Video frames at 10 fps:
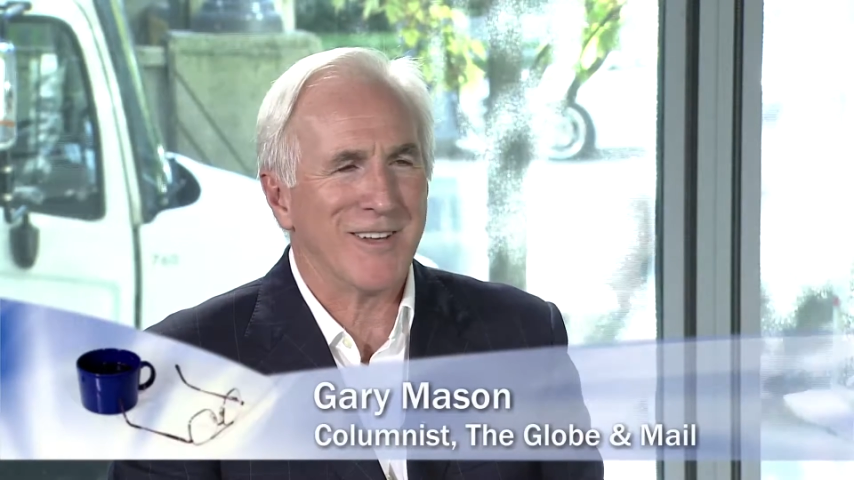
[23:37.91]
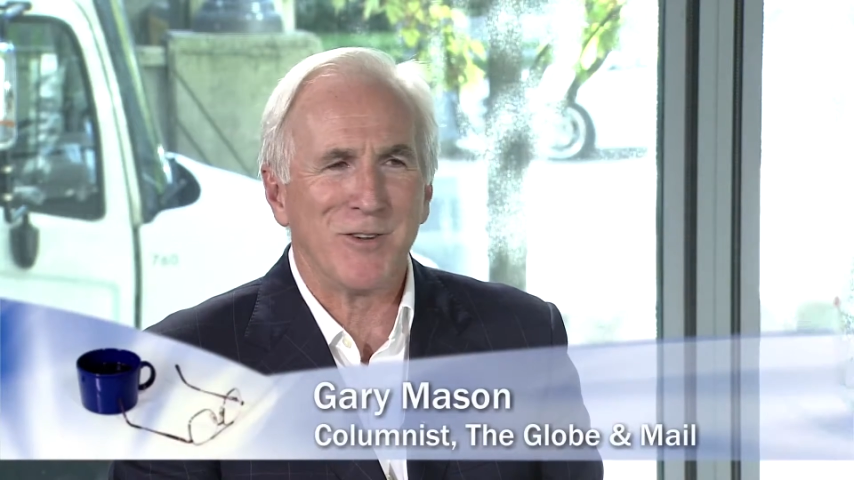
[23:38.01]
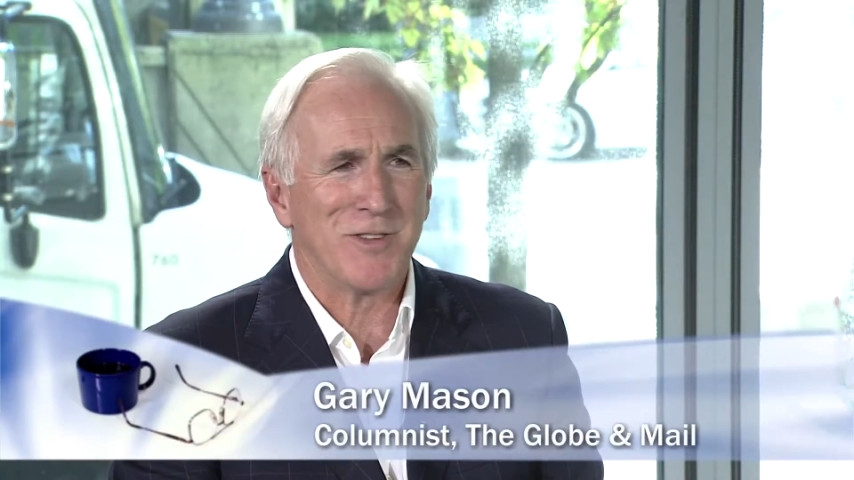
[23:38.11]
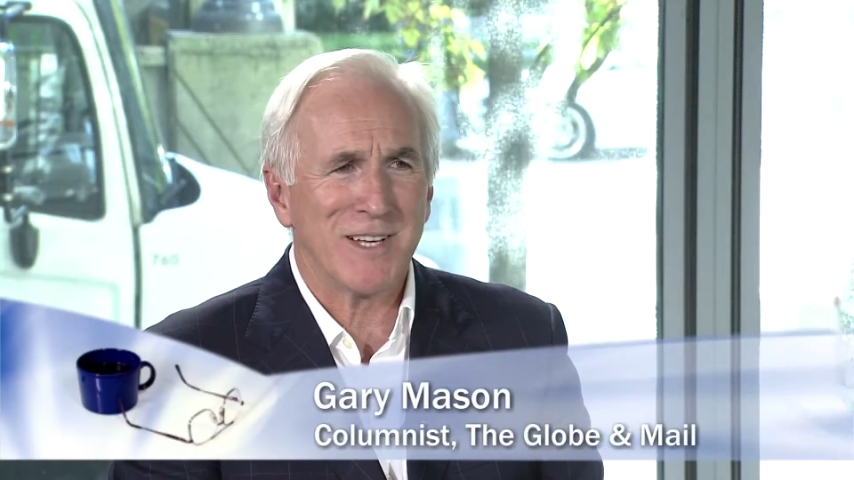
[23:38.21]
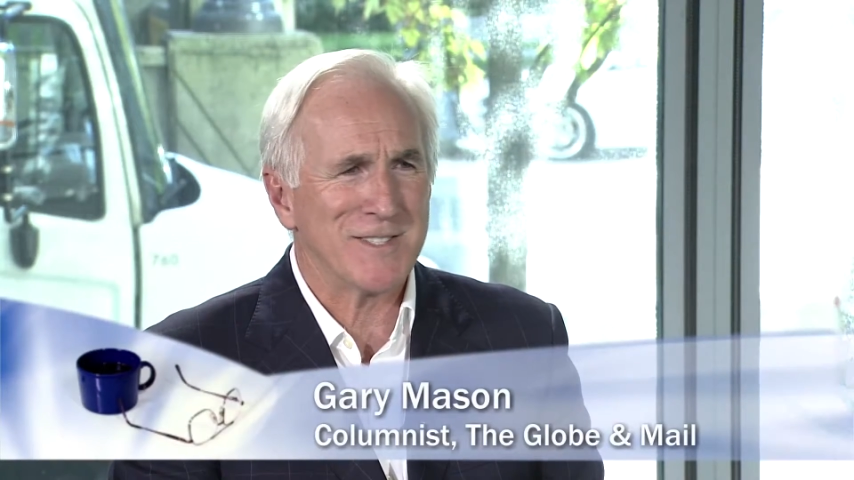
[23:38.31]
I
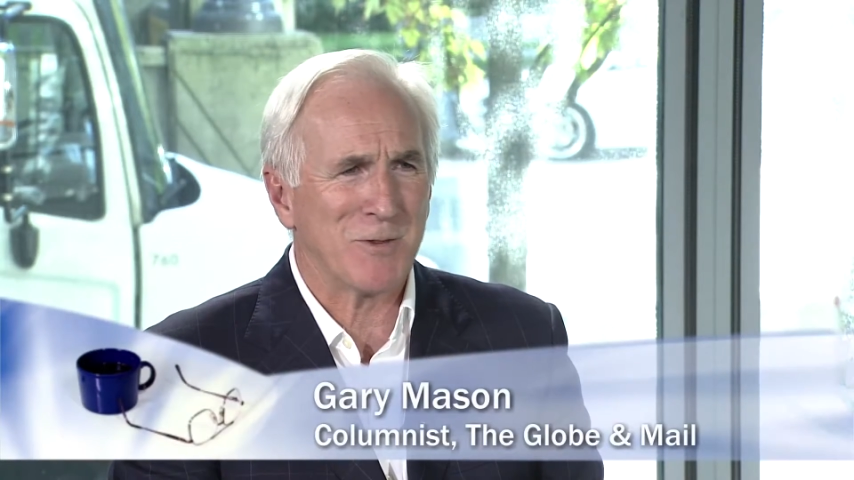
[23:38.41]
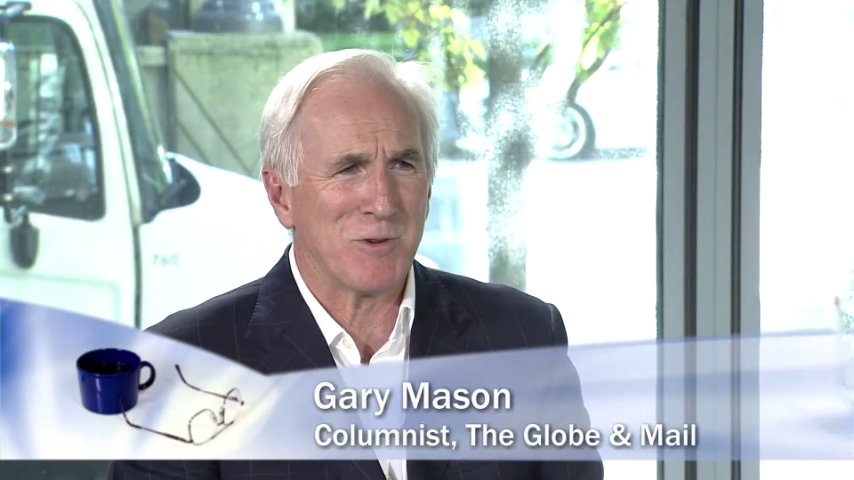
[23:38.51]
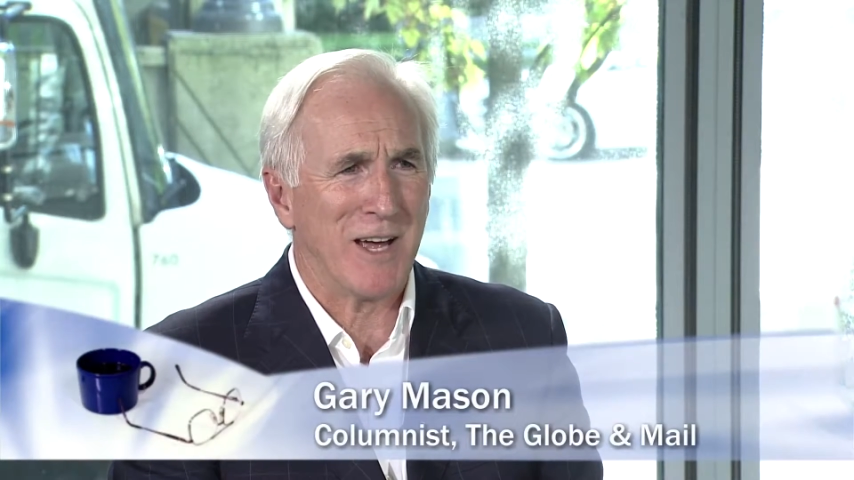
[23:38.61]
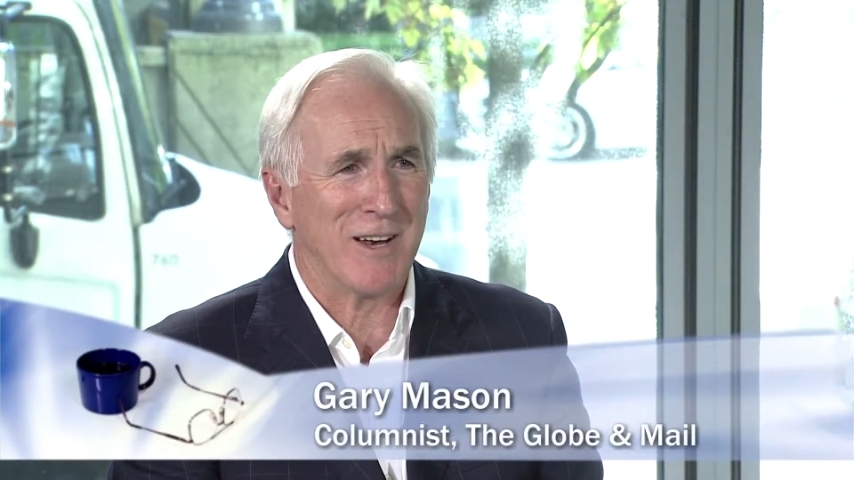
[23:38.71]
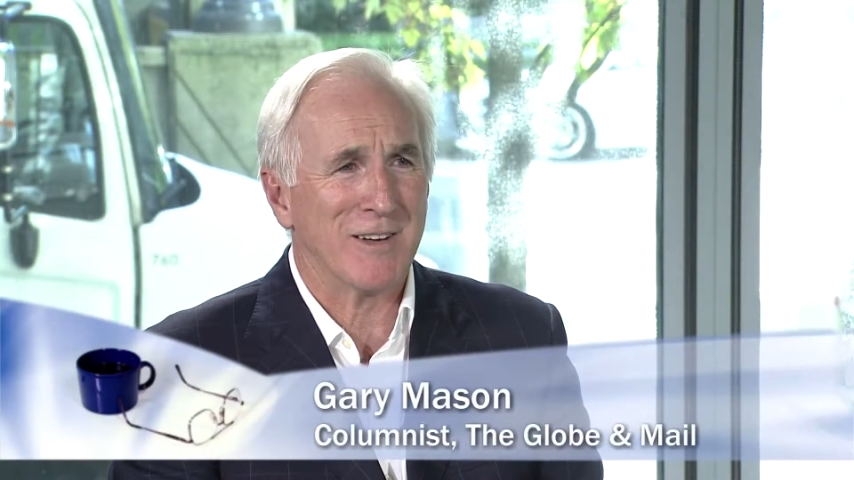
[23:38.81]
don't think
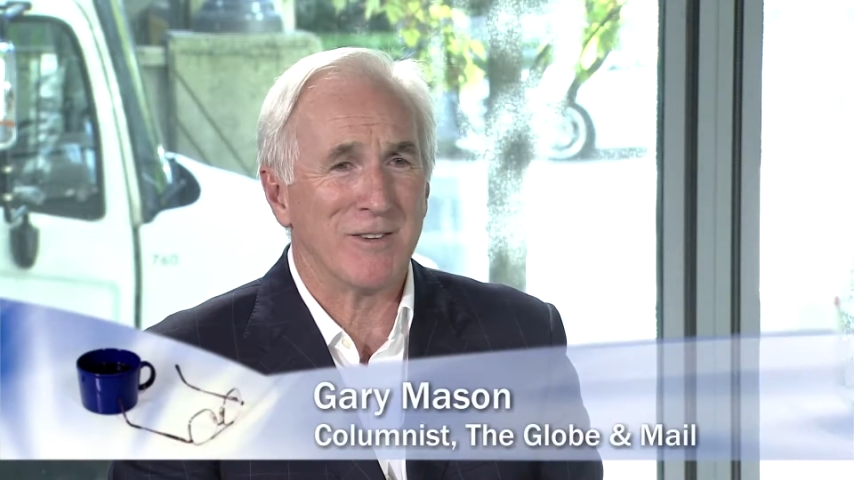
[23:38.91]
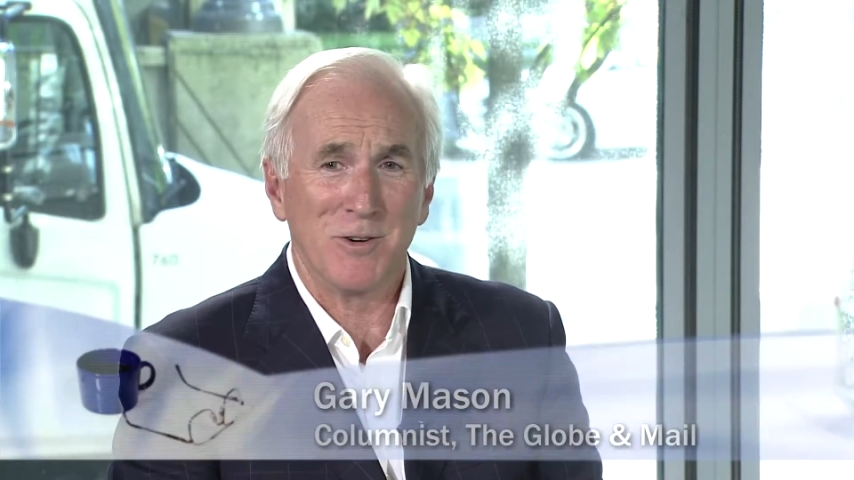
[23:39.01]
he's a radical.